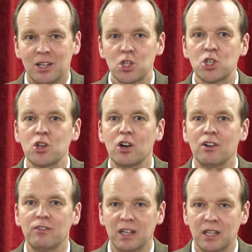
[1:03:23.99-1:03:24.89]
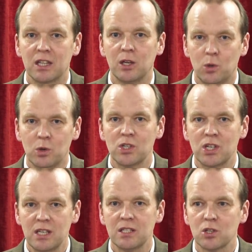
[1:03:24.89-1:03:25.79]
Serving the Lord
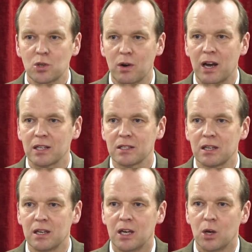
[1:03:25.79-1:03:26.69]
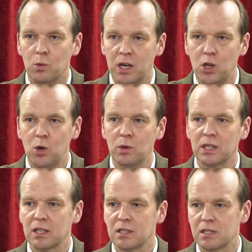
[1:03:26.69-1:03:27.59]
Jesus Christ when no
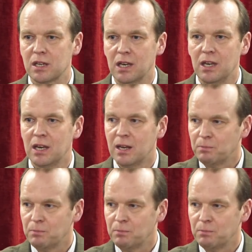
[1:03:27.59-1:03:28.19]
one can see,